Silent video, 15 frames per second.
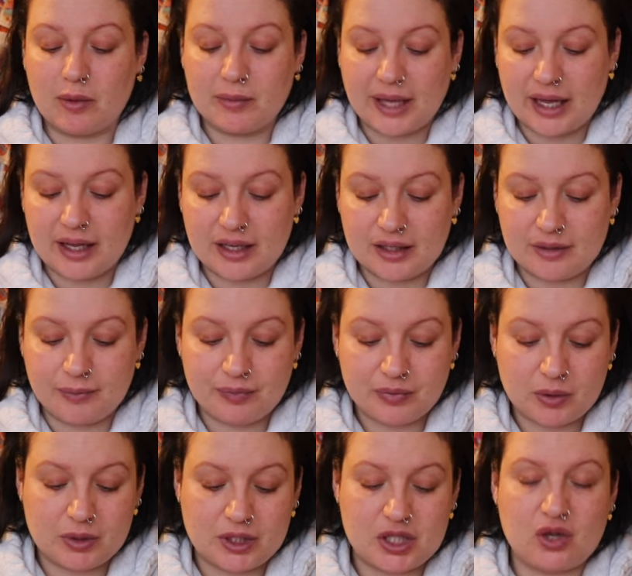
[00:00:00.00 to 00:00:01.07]
I'm getting,
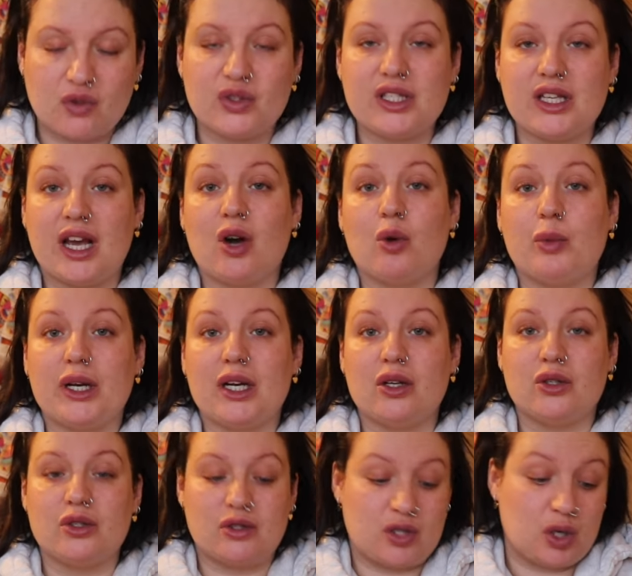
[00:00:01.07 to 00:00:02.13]
which is obviously helping
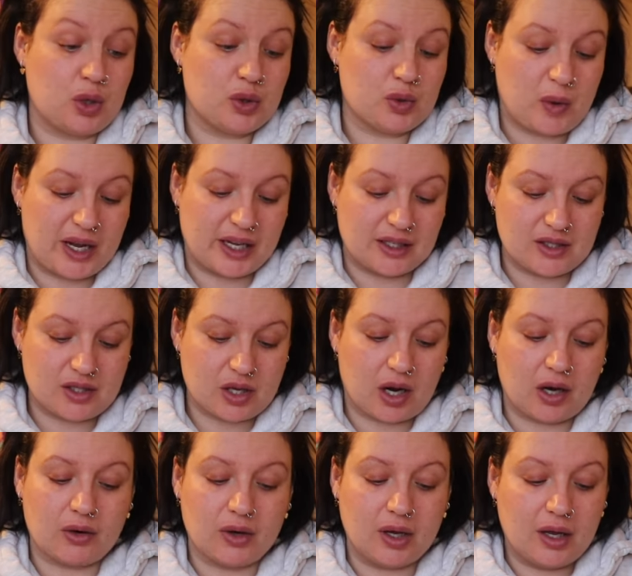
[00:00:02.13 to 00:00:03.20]
to lose weight. So
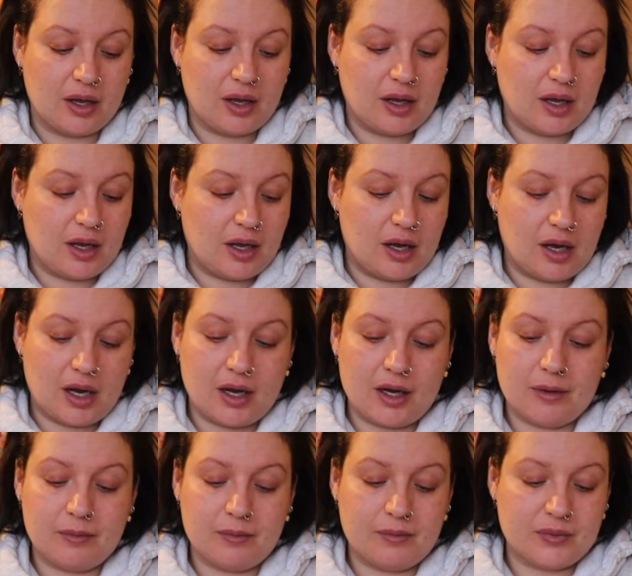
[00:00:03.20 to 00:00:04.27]

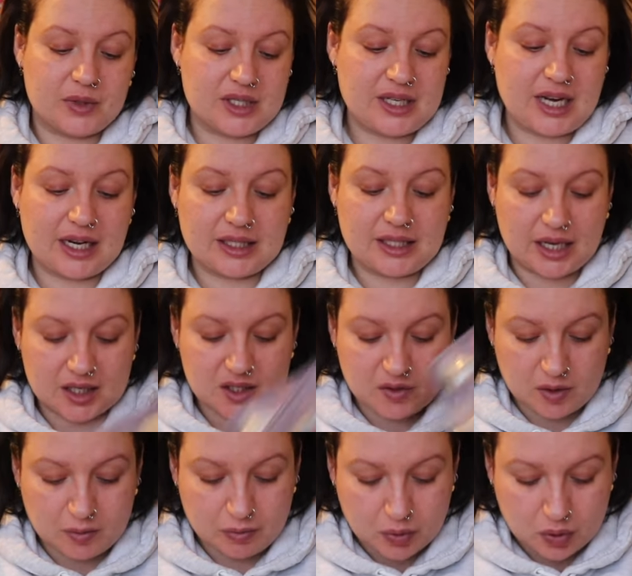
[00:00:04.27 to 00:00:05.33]
snack attacks for
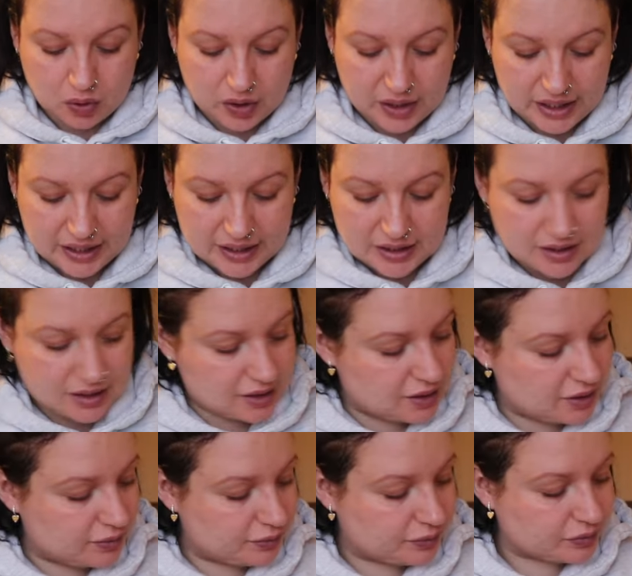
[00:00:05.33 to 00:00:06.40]
the boys,
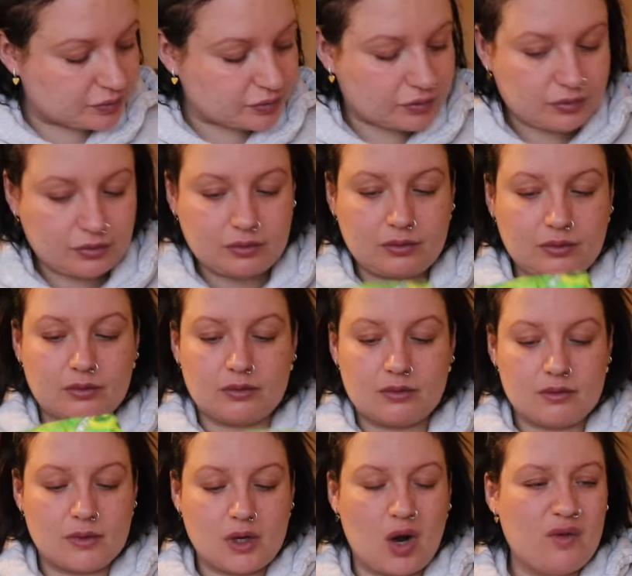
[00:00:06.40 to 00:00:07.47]

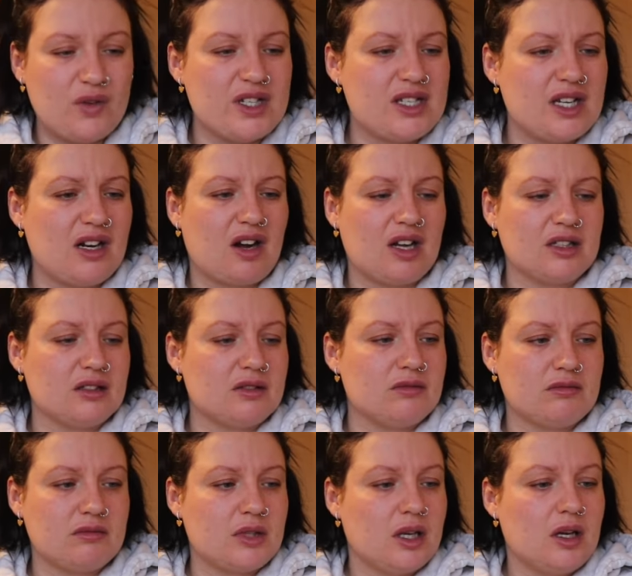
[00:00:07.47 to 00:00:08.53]
obviously, like
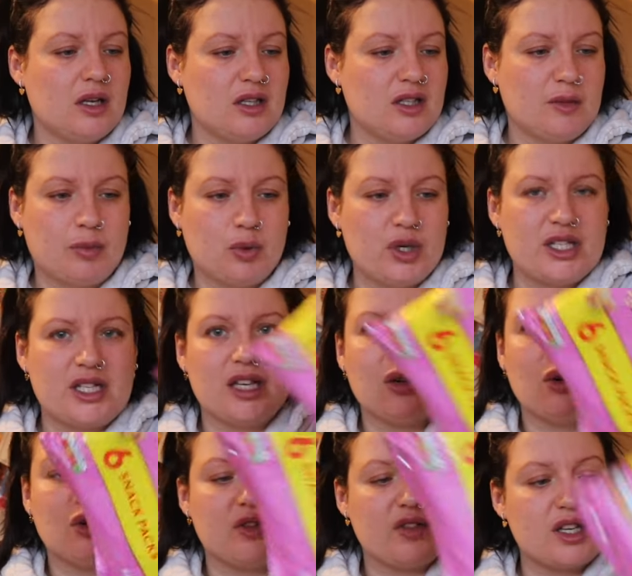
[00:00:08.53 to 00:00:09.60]
the boys eat
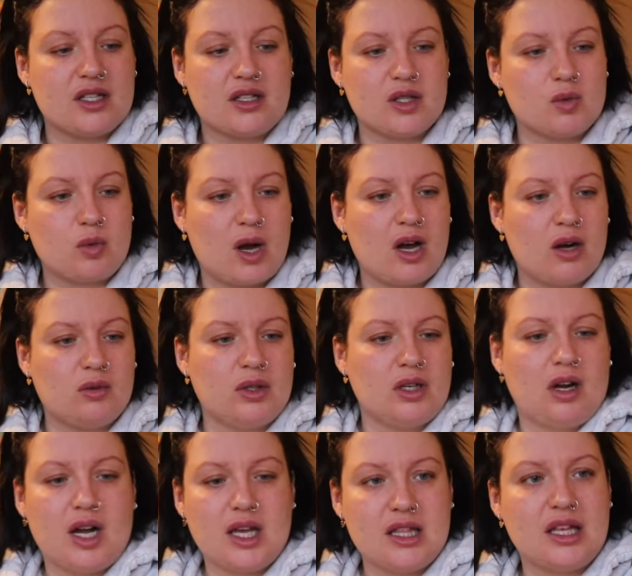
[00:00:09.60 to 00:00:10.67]
all of this as well, and
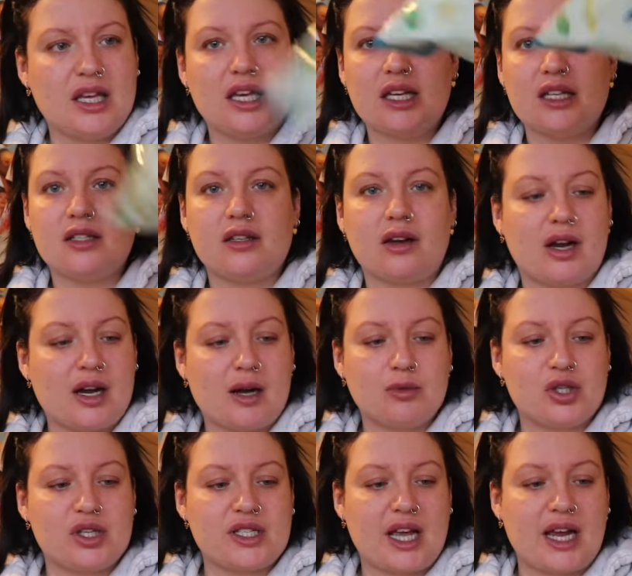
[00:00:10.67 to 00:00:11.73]
like these, like I'm
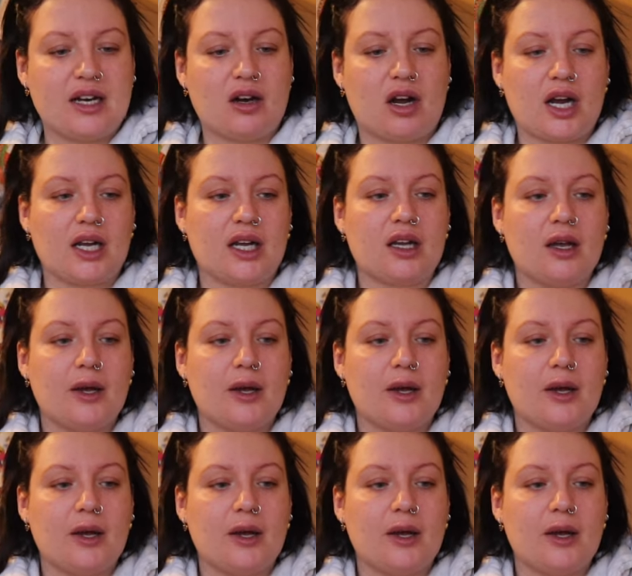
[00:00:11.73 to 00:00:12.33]
just saying, like